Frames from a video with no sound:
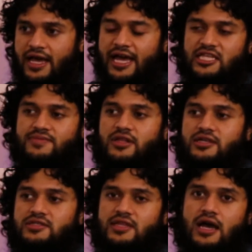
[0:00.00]

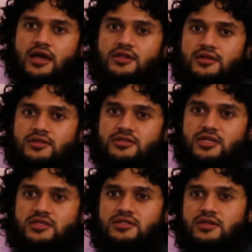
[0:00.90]
Hezbollah is not
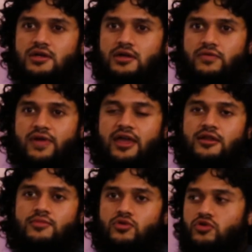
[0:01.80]
just a
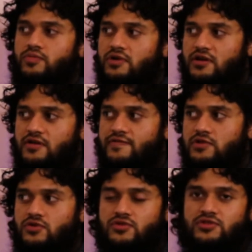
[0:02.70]
random group of
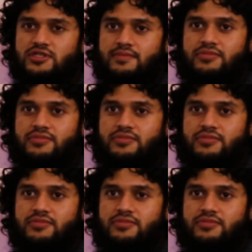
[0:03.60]
dudes in